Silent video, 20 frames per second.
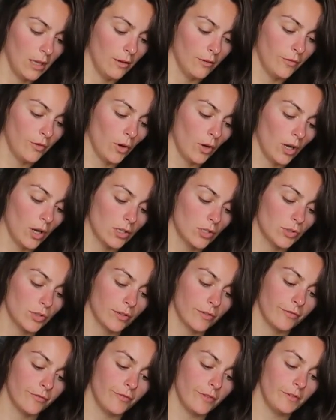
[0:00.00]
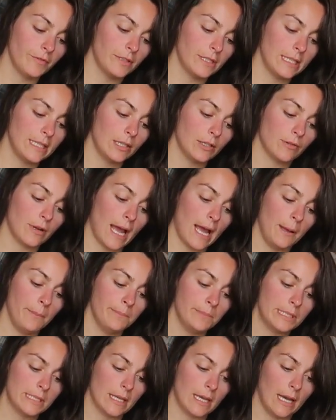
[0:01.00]
450
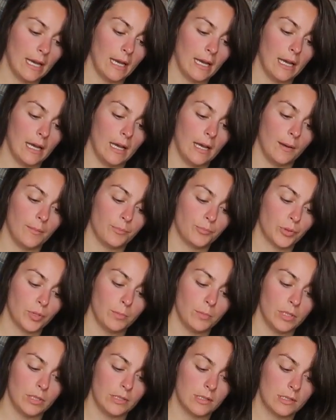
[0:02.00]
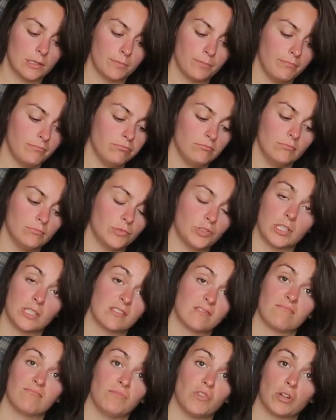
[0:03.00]
grams Primus,
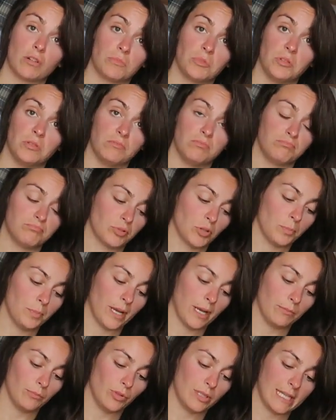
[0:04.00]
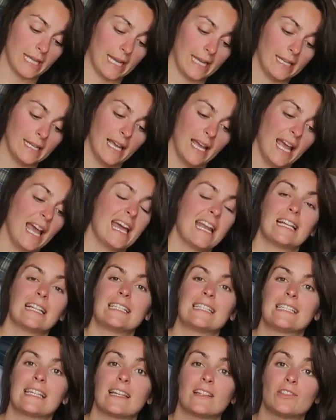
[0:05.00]
just normal propane butane, and I
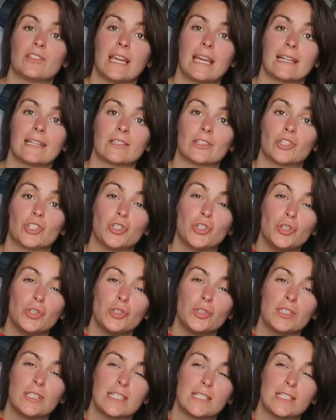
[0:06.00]
decided to get two